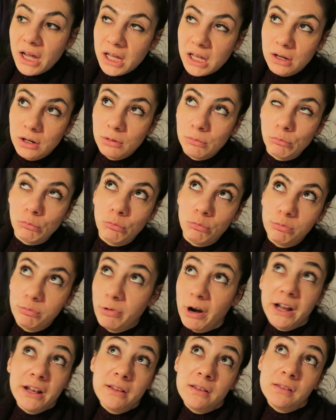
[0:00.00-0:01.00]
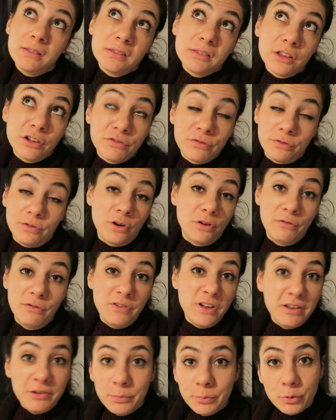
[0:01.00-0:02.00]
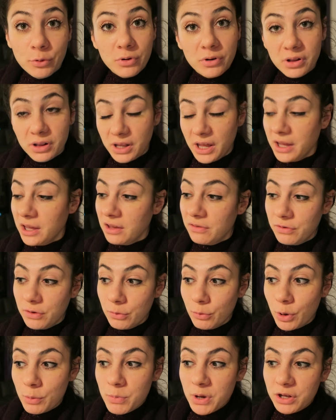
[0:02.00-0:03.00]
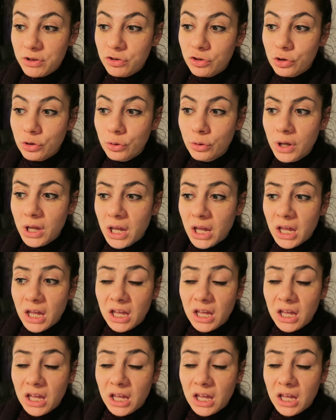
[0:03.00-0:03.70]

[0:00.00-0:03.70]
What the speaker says: I can write stuff on Facebook, like, if you want me to.